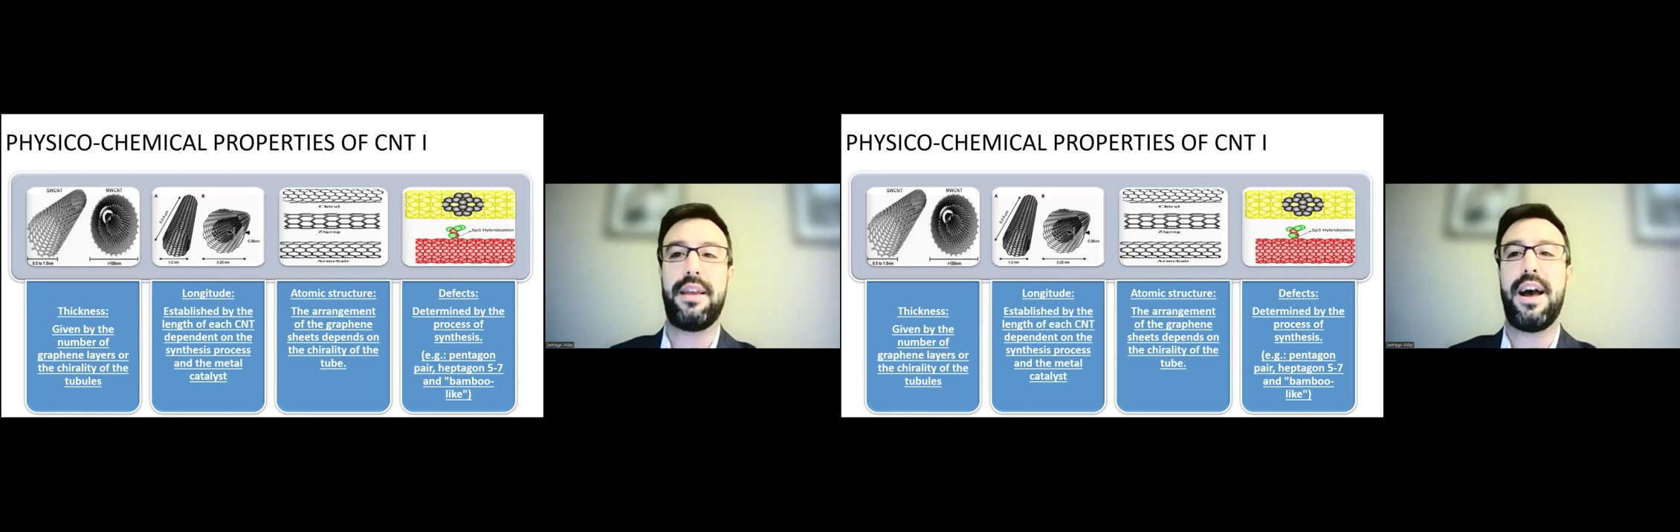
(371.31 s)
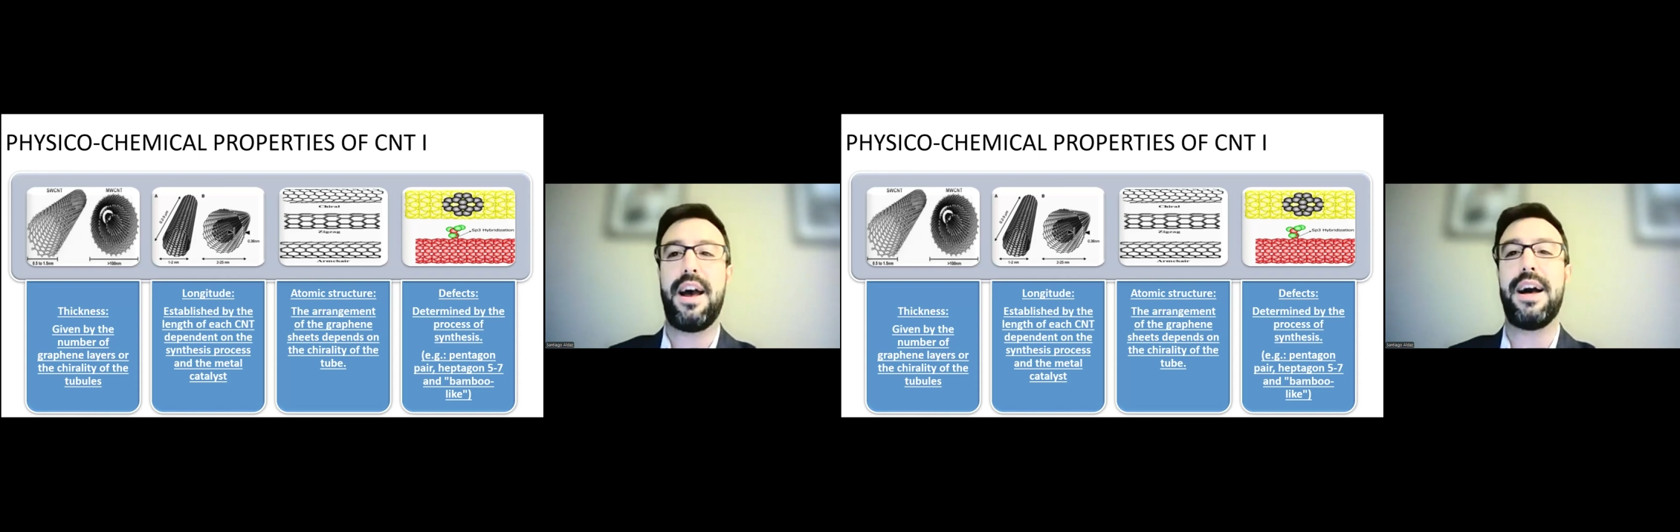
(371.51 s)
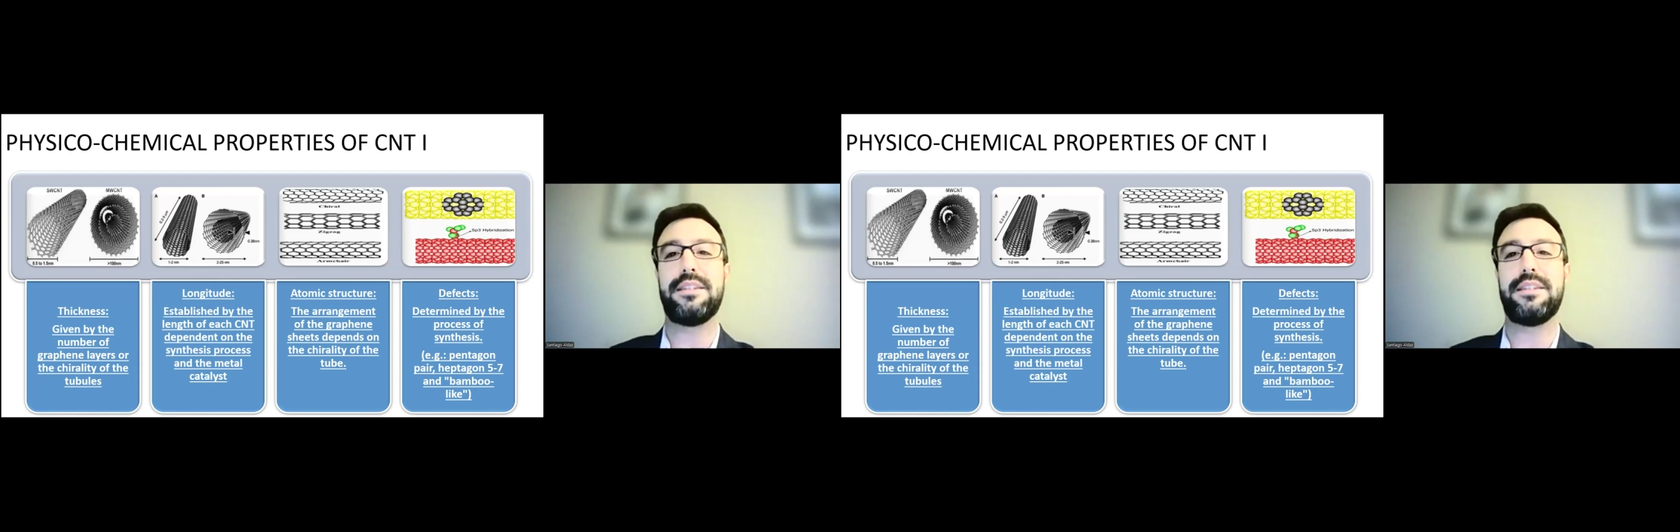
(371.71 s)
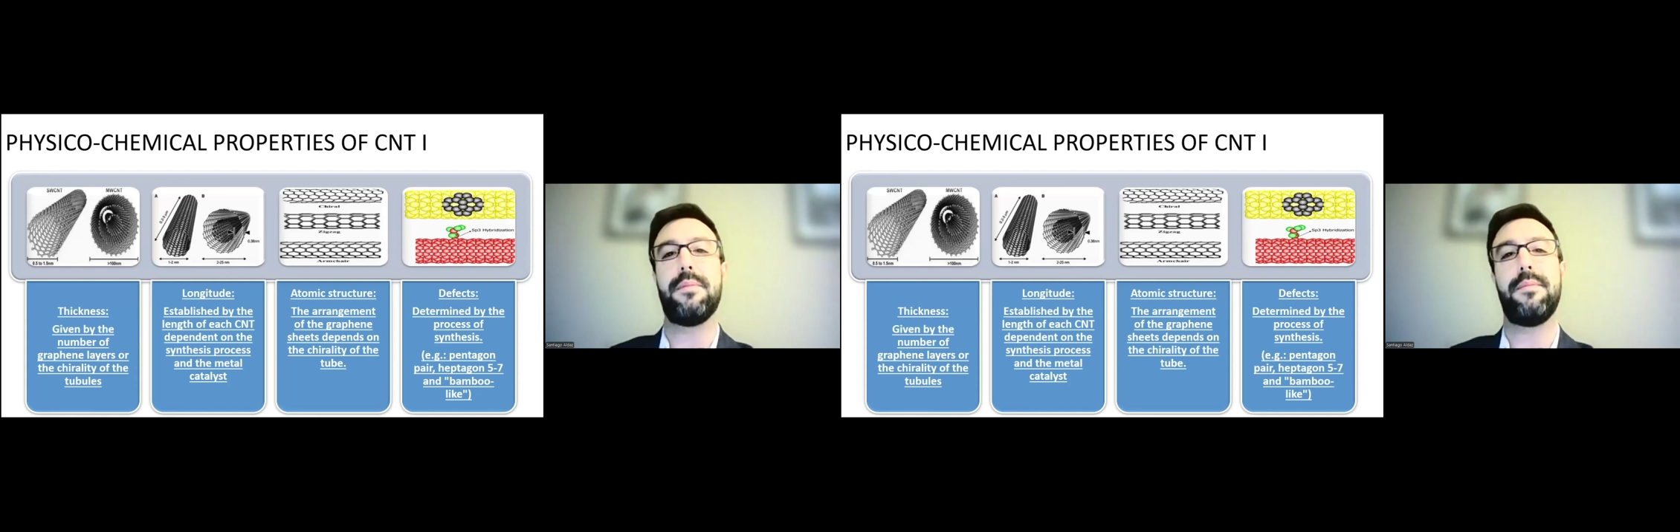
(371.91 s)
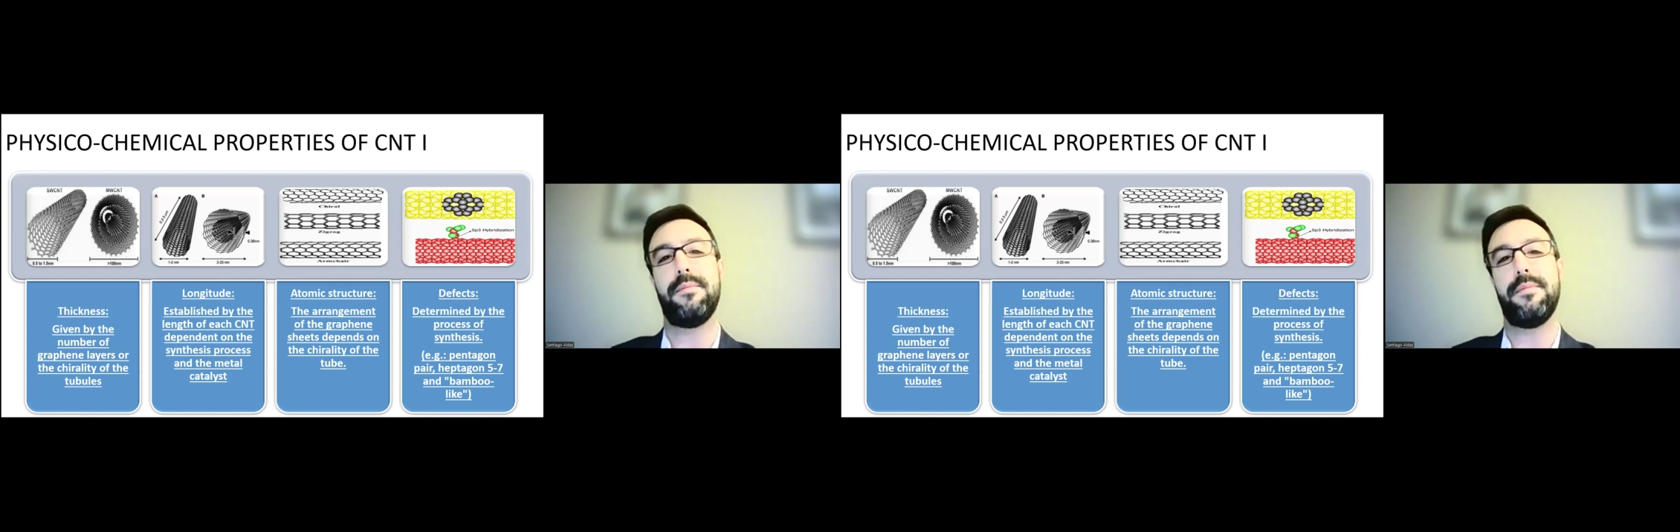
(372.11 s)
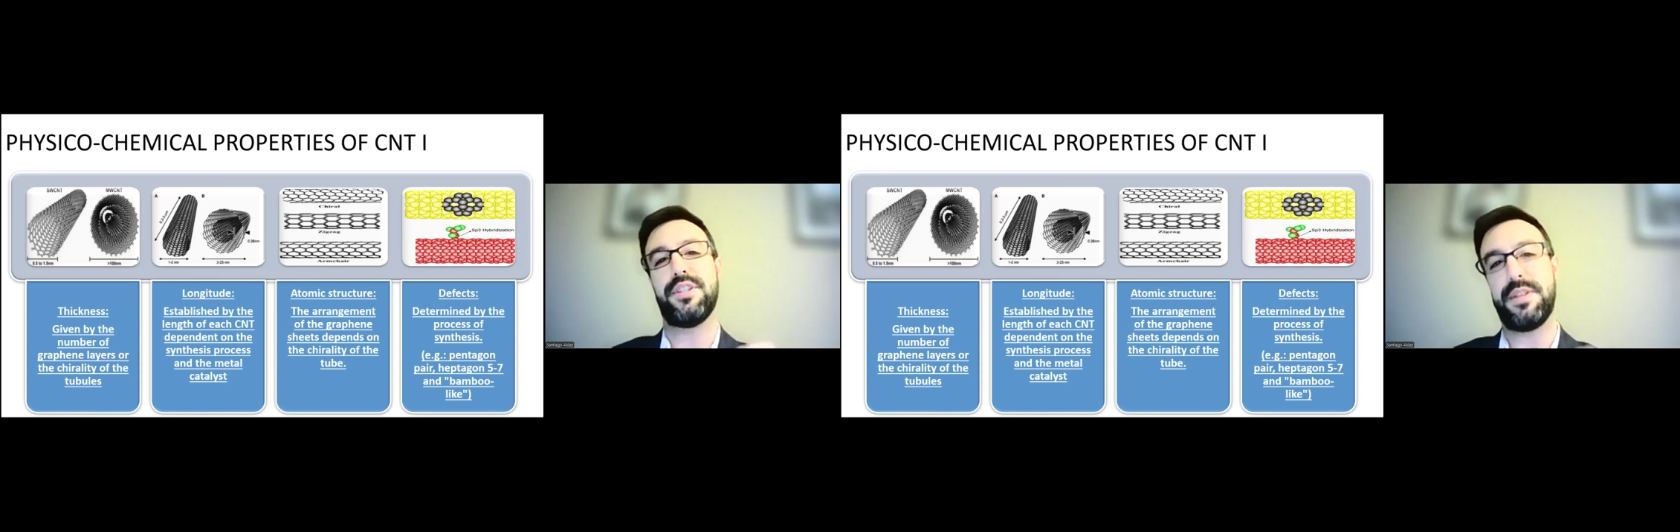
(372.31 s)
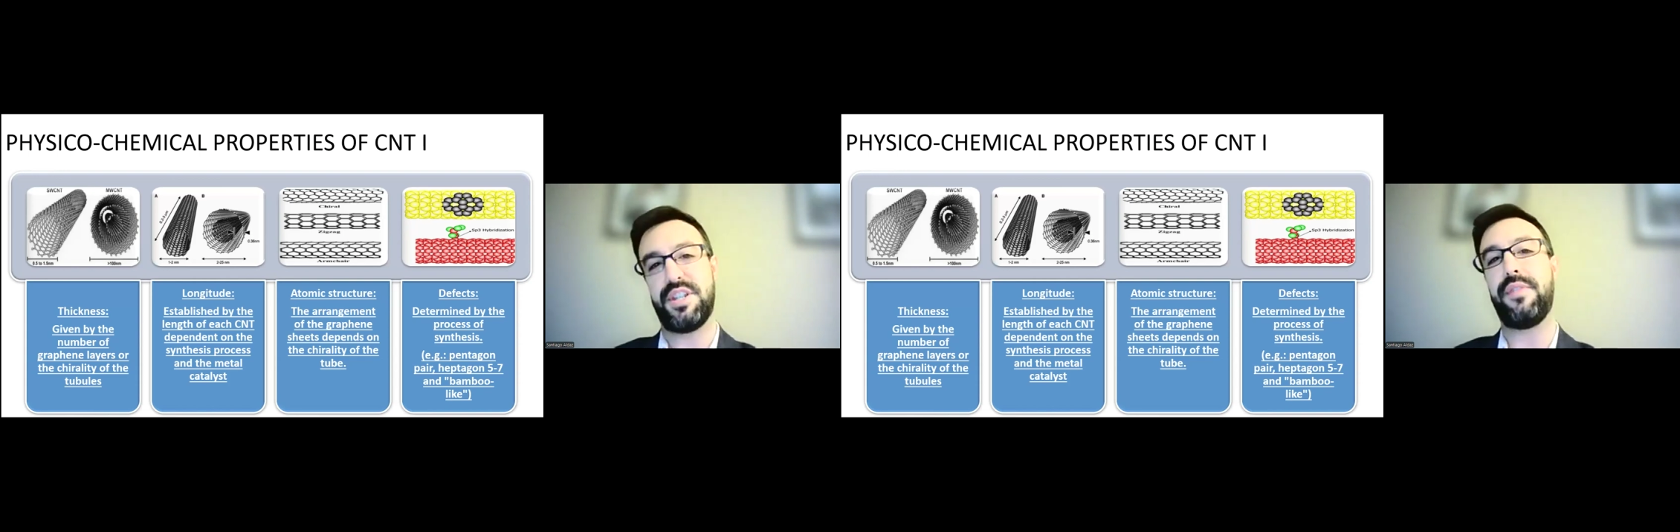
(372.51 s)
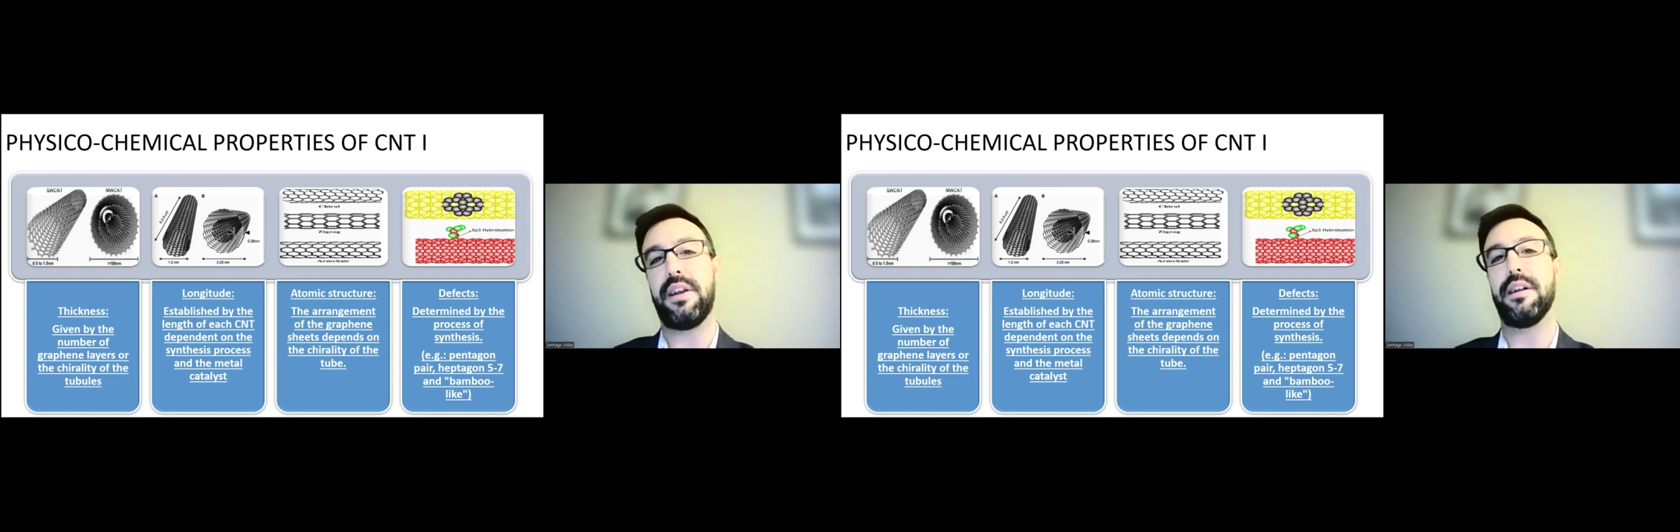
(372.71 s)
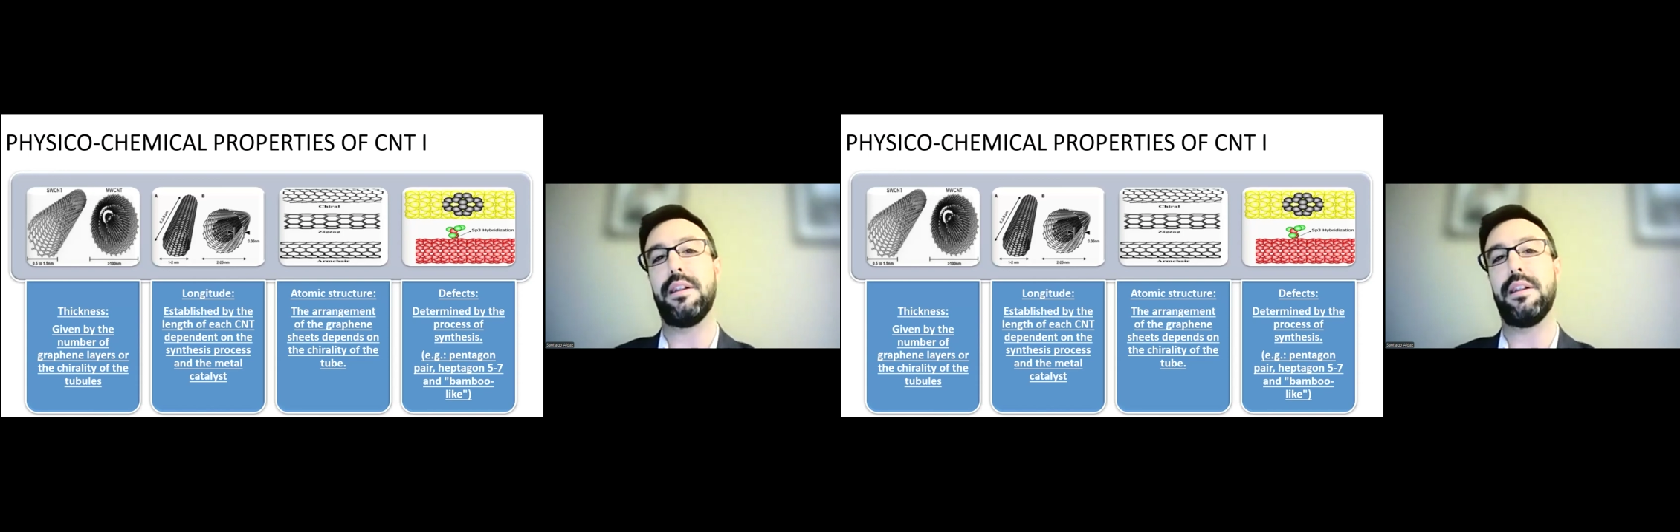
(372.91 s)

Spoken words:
has specific